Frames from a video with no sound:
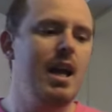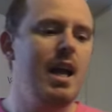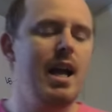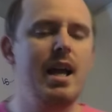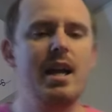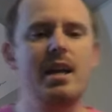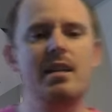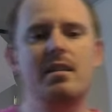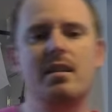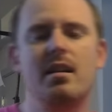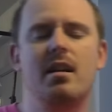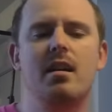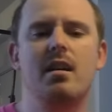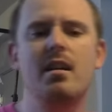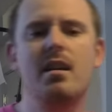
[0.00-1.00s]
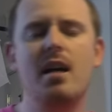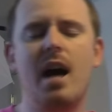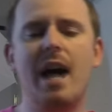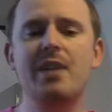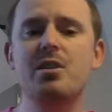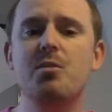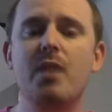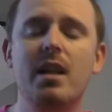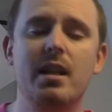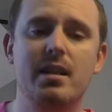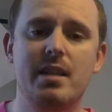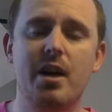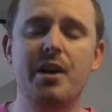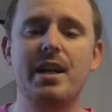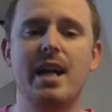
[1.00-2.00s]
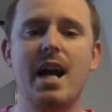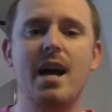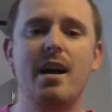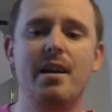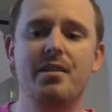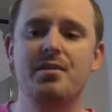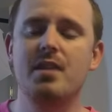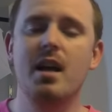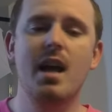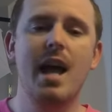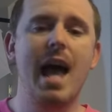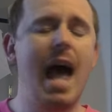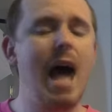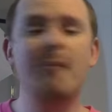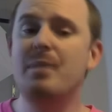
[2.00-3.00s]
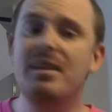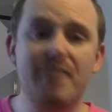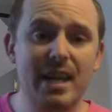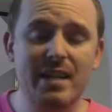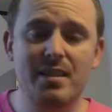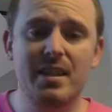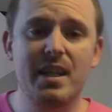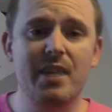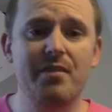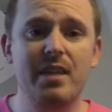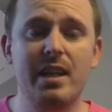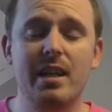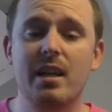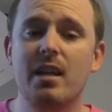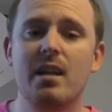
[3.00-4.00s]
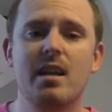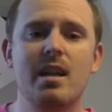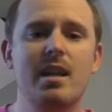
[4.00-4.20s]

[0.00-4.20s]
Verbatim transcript: And I just want to tell you guys, happy Thanksgiving.